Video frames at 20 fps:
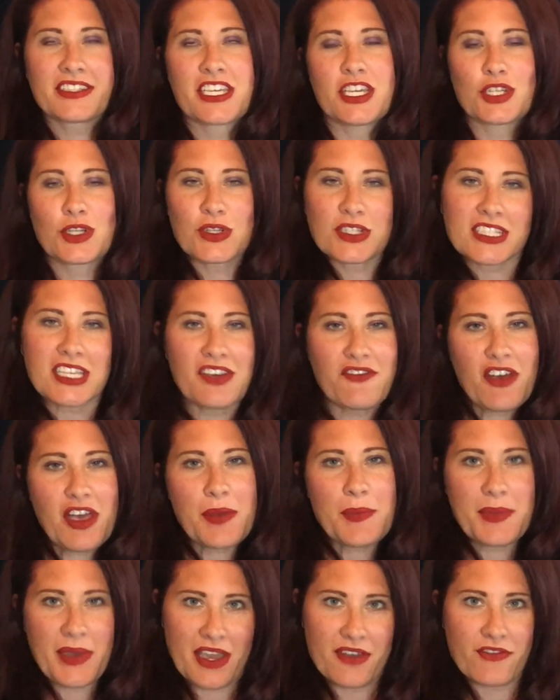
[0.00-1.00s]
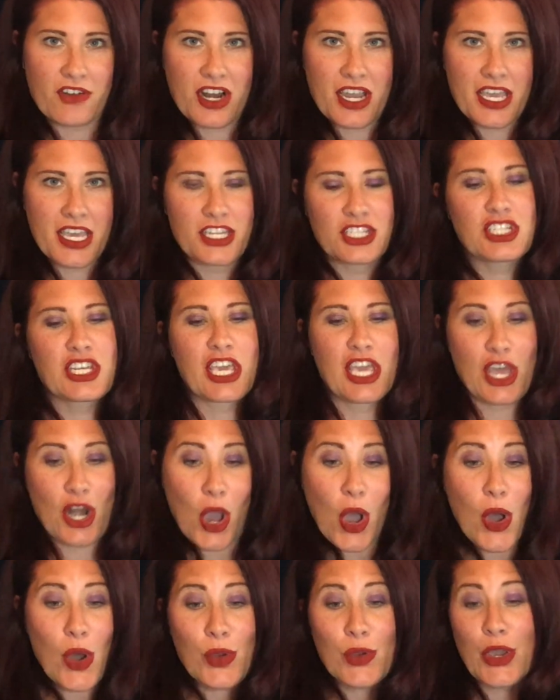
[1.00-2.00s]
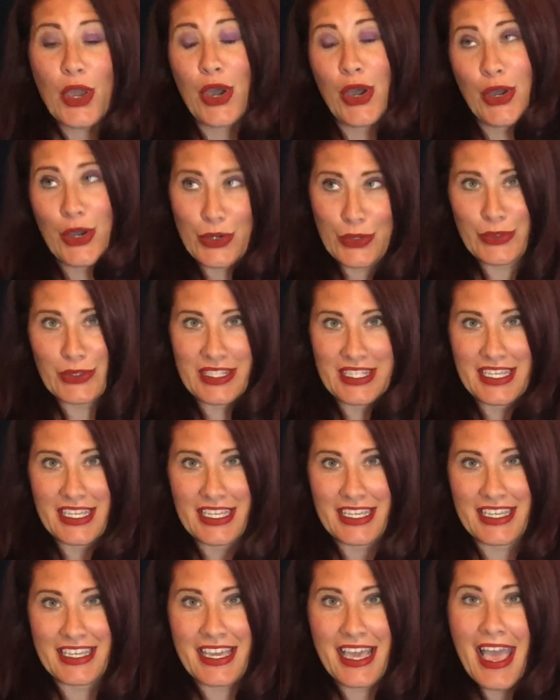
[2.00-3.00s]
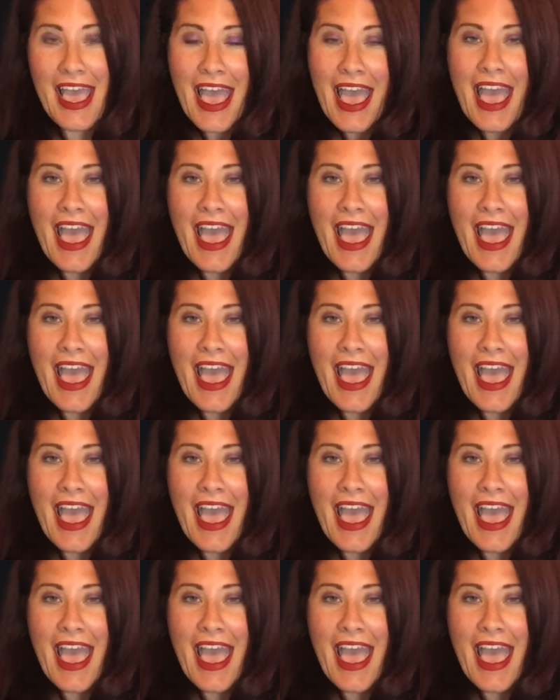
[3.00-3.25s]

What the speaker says: get yourself a beverage, get all cozy,